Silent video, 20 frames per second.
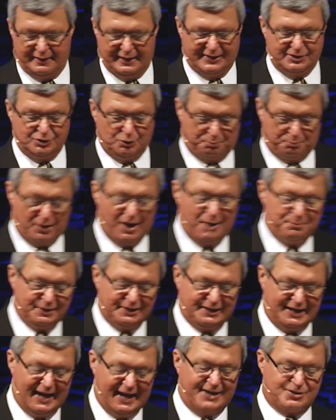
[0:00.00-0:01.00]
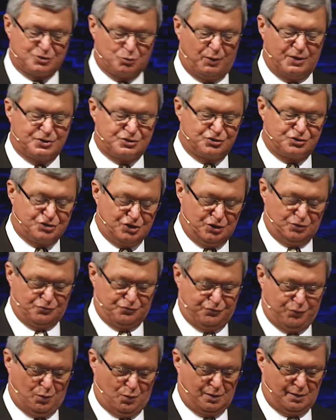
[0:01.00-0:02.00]
and you'll probably catch what you're shooting
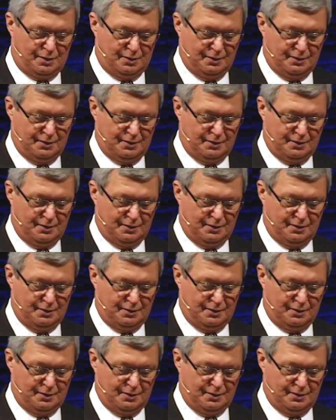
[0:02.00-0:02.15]
for.